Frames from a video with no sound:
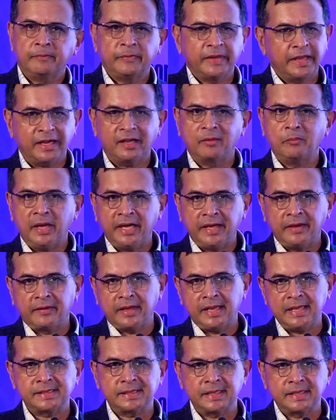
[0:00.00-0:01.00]
There are many
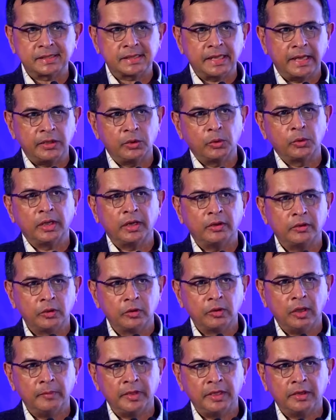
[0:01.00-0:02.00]
reasons. I don't have
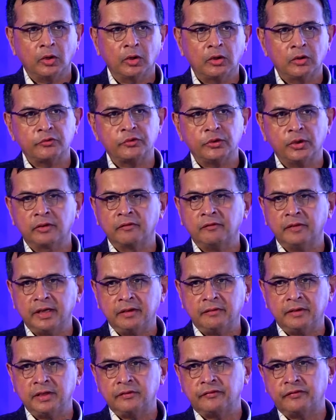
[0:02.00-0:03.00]
to, all of you are
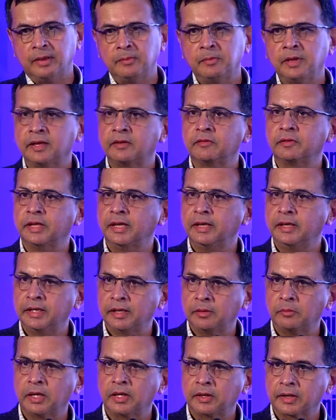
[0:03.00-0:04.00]
very, very familiar with the
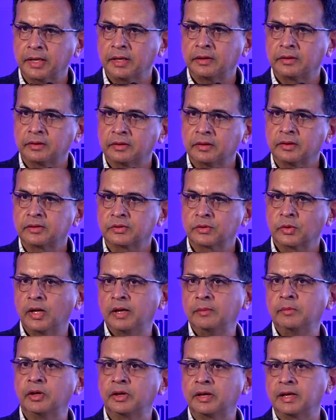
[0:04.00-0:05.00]
Indian market, so
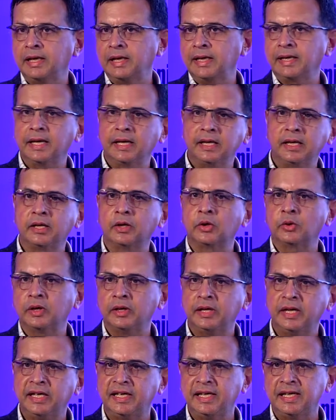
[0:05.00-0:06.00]
I'm not really getting into the
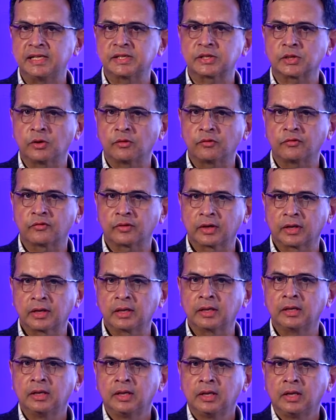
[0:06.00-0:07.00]
details of
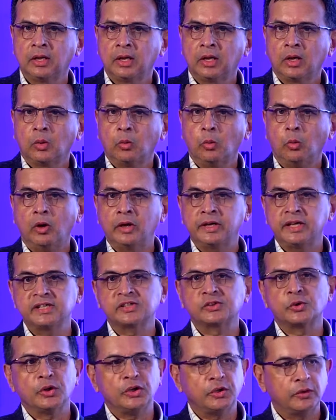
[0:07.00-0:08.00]
what
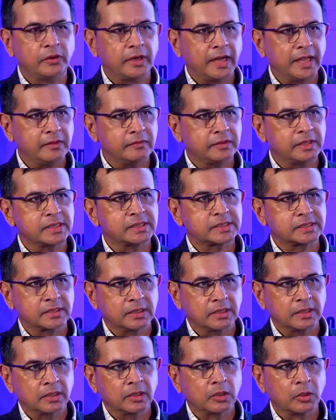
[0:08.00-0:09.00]
is going to drive this
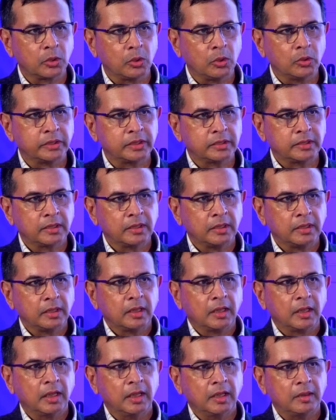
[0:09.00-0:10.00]
growth.
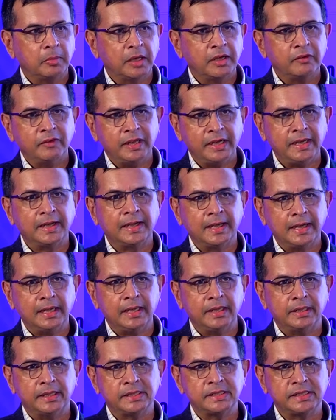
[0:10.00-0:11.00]
But very
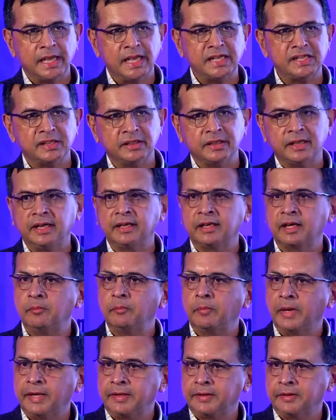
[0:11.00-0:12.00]
clearly, the change in the income
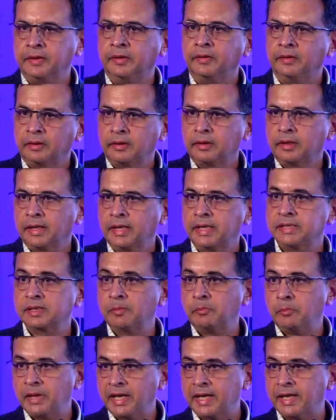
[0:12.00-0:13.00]
pattern is the
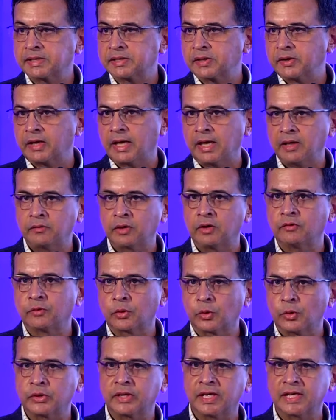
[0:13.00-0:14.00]
biggest driver of
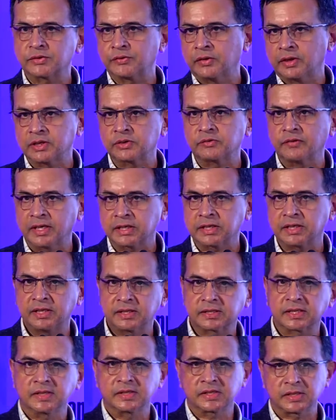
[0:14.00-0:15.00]
growth as far as fashion
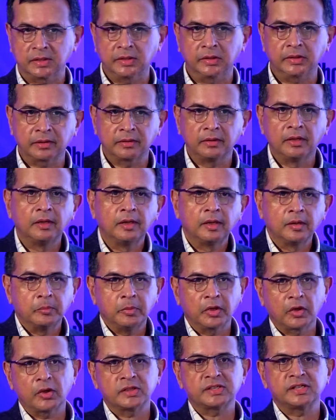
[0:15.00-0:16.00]
is concerned.
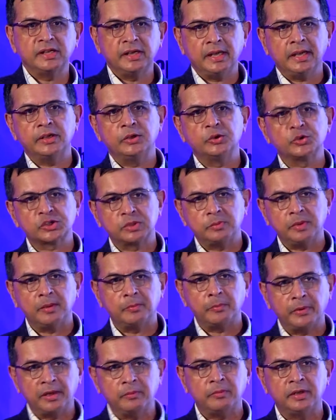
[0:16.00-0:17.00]
Because India used to be a
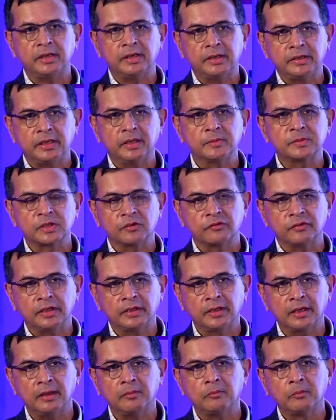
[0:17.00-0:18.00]
pyramid in terms of
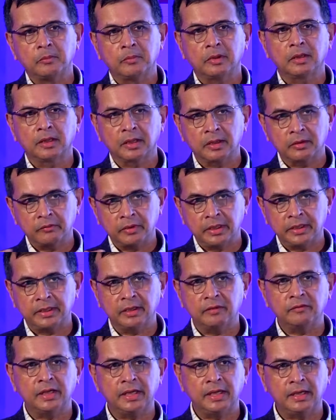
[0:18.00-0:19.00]
income, with
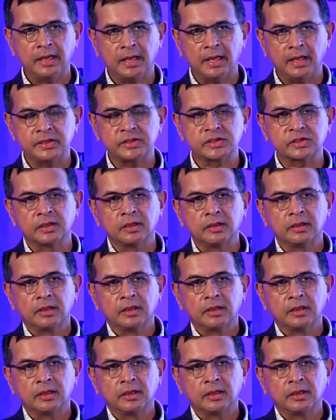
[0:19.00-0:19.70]
a very large